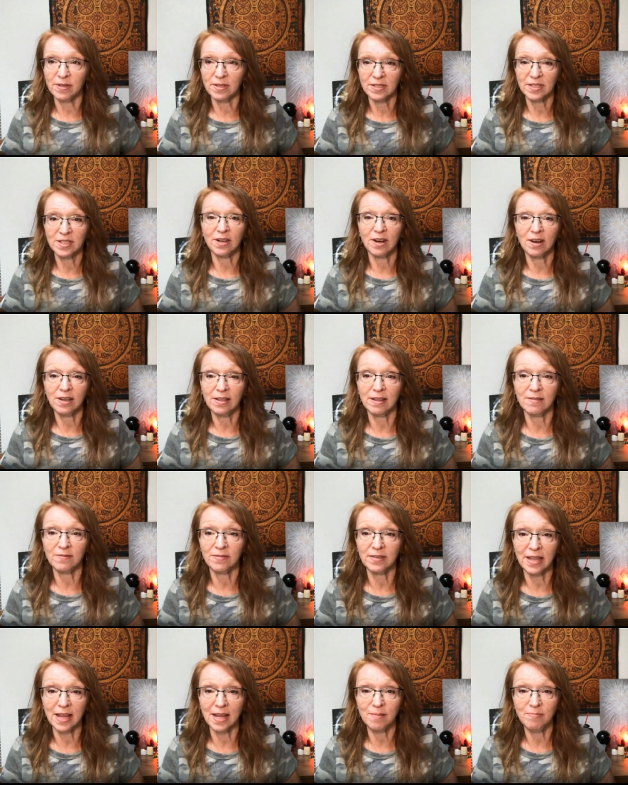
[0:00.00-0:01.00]
Sorry, love and
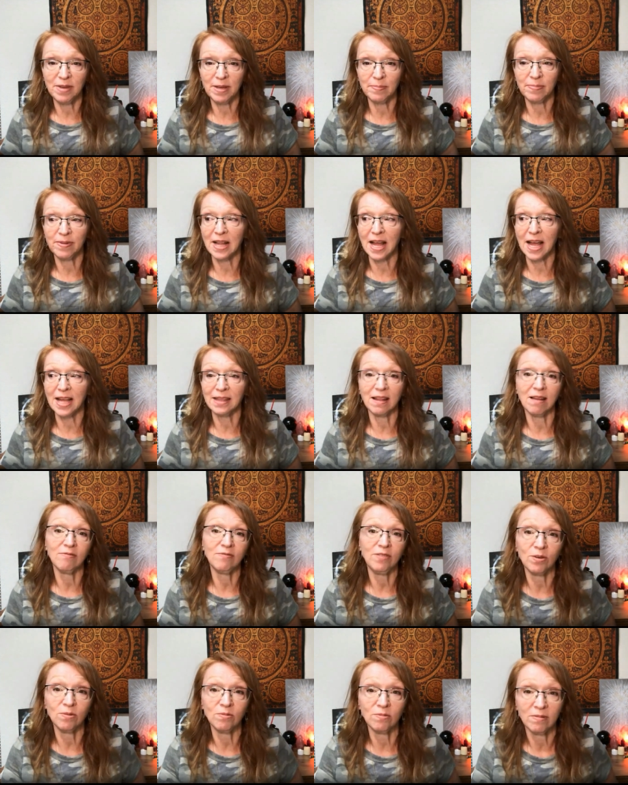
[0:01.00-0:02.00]
light people. I love
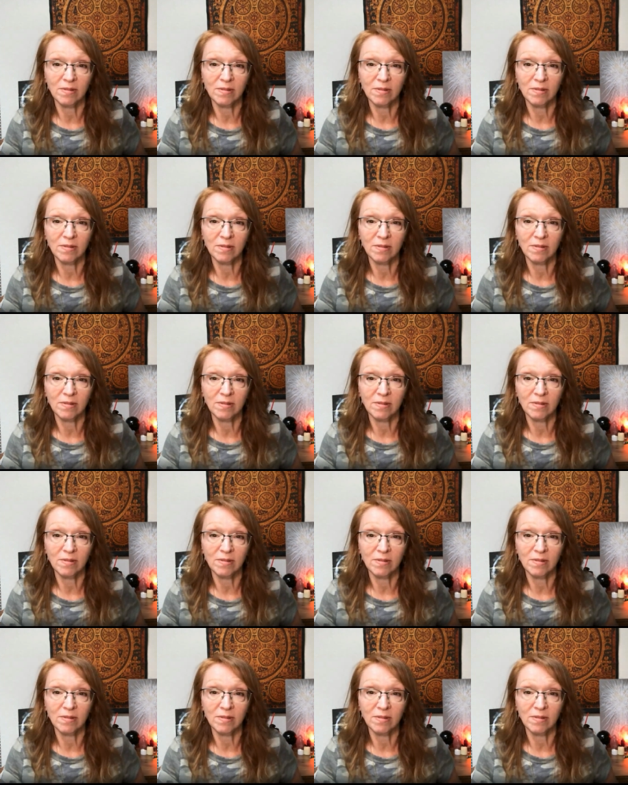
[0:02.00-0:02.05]
you.